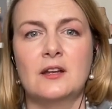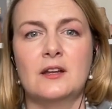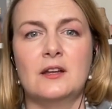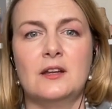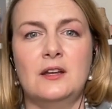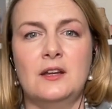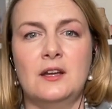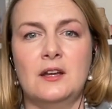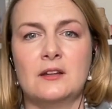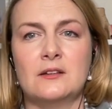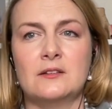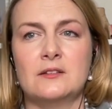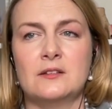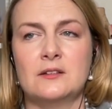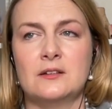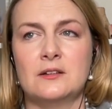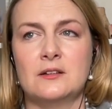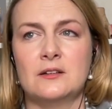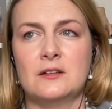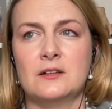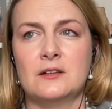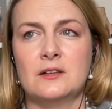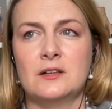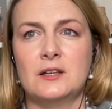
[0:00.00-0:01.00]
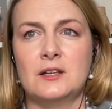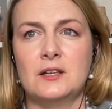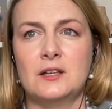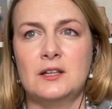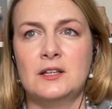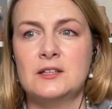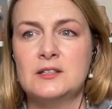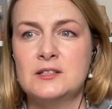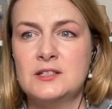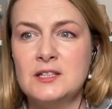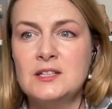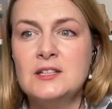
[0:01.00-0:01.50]
and
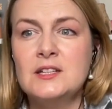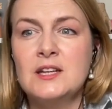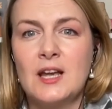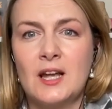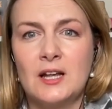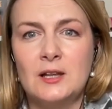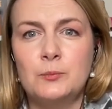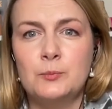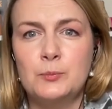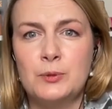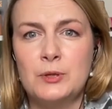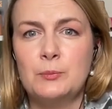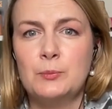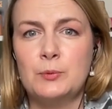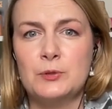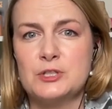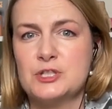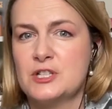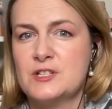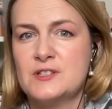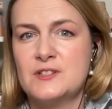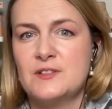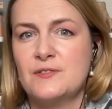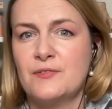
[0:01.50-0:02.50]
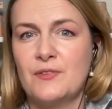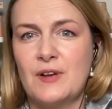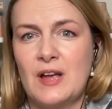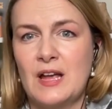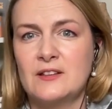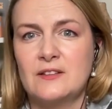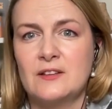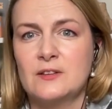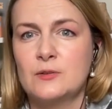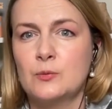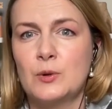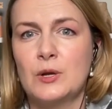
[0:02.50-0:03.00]
it did help people. Just the
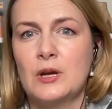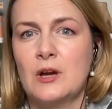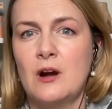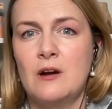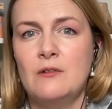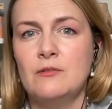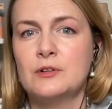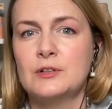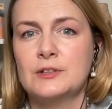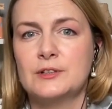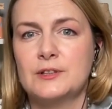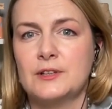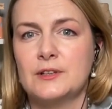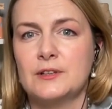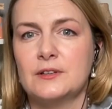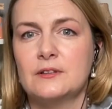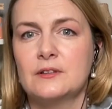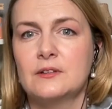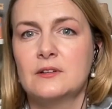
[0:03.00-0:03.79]
fact that we covered it,